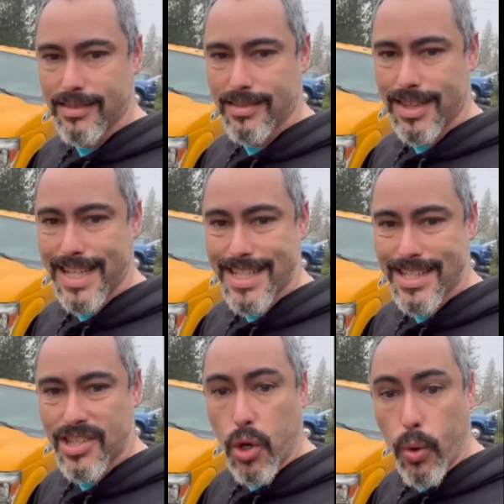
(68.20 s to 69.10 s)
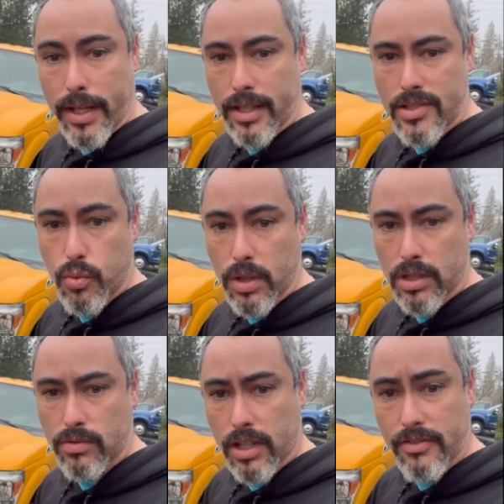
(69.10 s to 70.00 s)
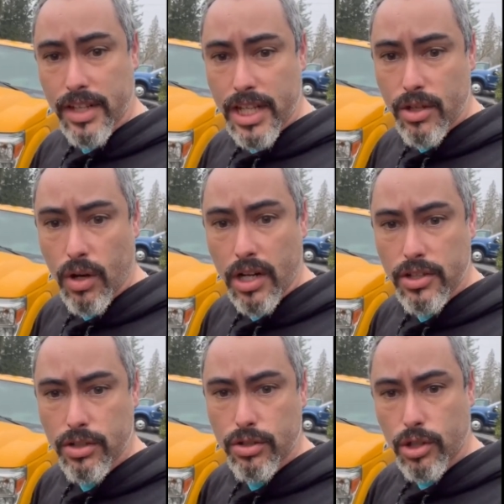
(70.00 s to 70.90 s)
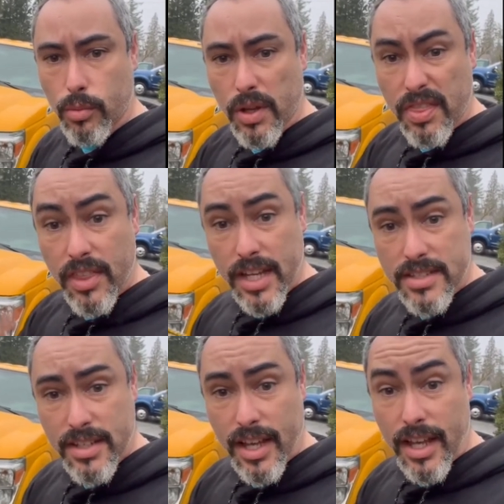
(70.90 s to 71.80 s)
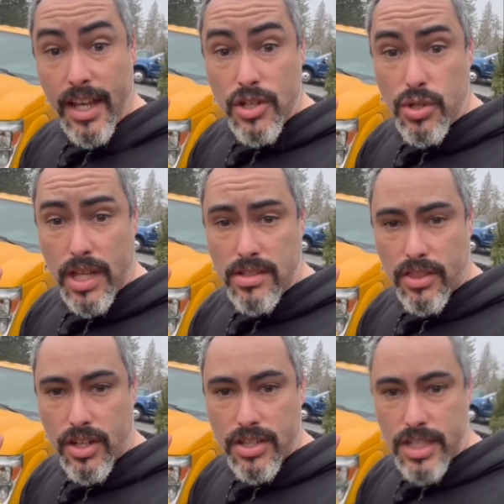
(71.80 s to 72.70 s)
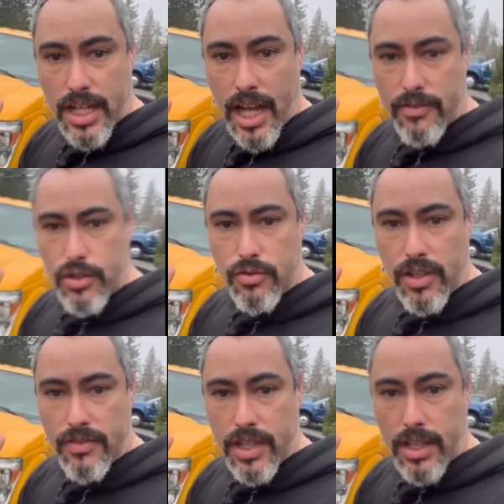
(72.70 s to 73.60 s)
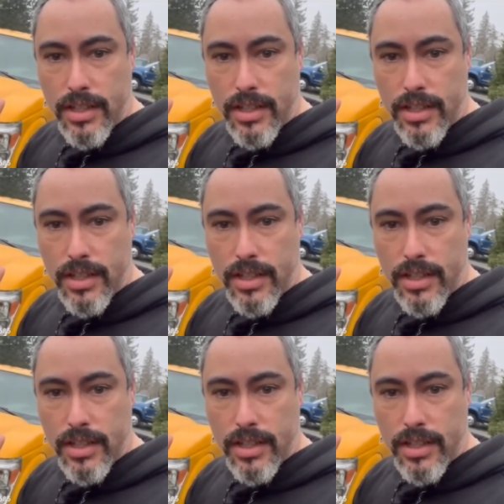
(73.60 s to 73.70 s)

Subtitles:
This is the quickest will it run video on YouTube with this 2013 F250.